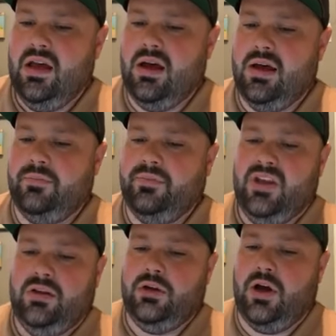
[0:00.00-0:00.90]

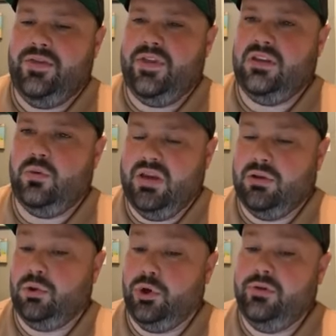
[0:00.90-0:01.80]
I think that we
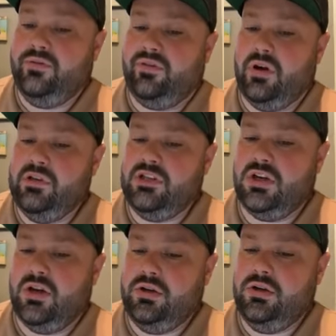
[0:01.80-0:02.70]
can learn from each
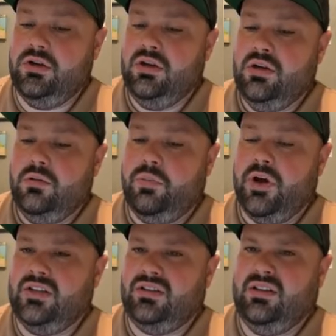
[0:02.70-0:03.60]
other, but